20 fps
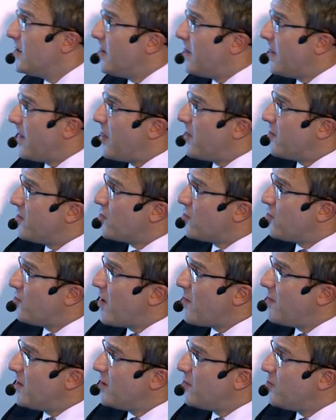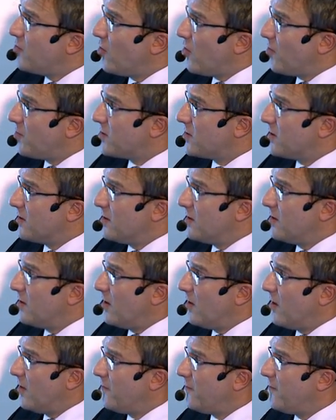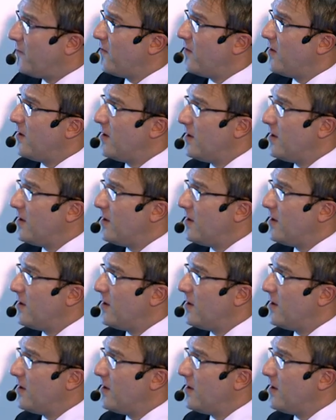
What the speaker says: that there is a rapid absorption of